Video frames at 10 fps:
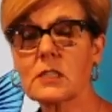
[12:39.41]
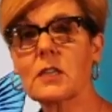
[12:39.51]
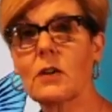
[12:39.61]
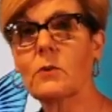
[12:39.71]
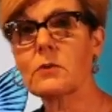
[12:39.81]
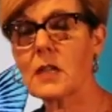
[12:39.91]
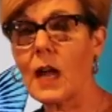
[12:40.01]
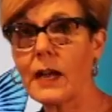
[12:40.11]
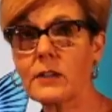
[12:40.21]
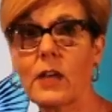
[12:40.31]
So,
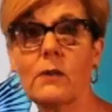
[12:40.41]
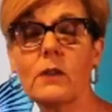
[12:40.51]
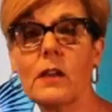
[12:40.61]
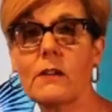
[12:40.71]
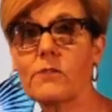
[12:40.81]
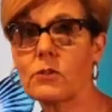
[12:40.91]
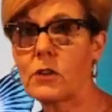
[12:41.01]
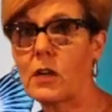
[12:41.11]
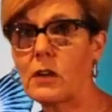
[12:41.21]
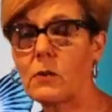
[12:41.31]
side note, if you're
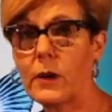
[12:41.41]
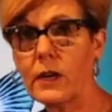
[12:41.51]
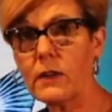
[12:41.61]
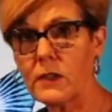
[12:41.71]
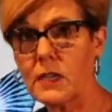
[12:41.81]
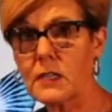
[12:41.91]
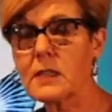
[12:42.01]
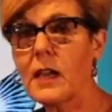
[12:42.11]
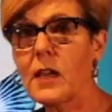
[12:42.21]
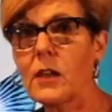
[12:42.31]
not aware of this,